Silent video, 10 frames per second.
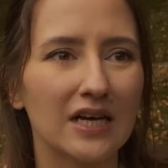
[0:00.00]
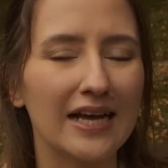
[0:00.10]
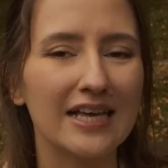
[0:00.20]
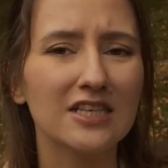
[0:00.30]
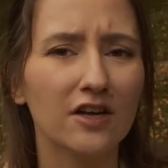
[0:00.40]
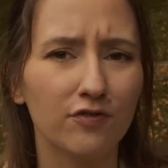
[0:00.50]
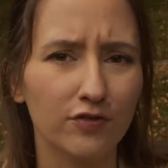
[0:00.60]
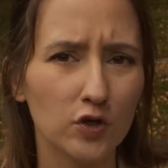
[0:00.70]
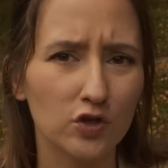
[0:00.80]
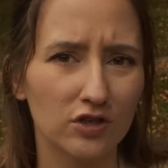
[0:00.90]
I guess
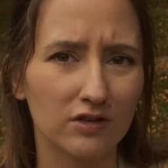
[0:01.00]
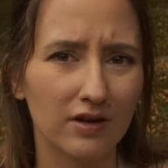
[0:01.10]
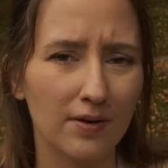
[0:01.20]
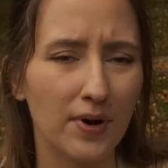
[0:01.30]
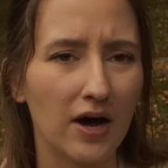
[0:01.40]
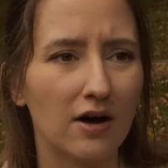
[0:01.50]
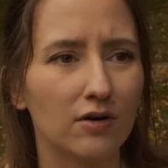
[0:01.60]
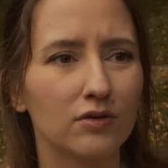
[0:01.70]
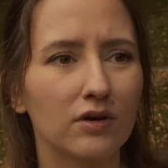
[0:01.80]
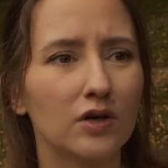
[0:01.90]
confusion
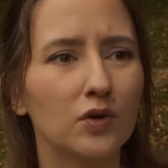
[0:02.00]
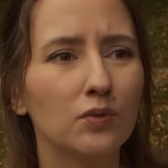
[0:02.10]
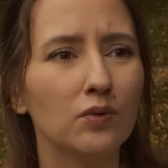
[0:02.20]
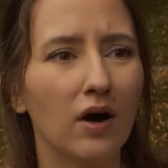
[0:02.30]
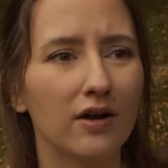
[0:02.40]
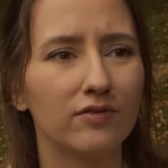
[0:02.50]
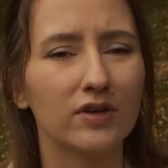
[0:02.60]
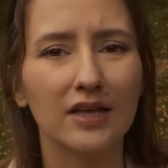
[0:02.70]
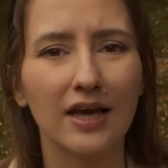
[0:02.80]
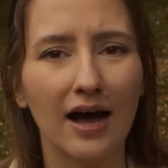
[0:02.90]
about who I
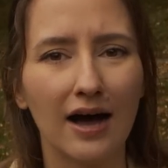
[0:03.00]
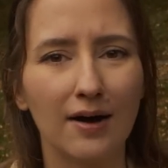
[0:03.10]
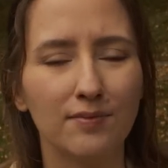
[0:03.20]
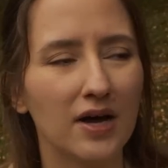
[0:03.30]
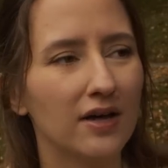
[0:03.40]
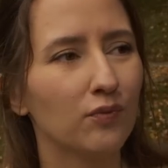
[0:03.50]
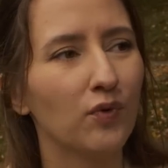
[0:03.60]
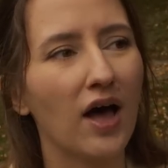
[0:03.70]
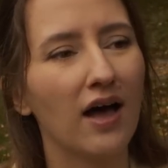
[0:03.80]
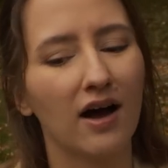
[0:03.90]
really am and where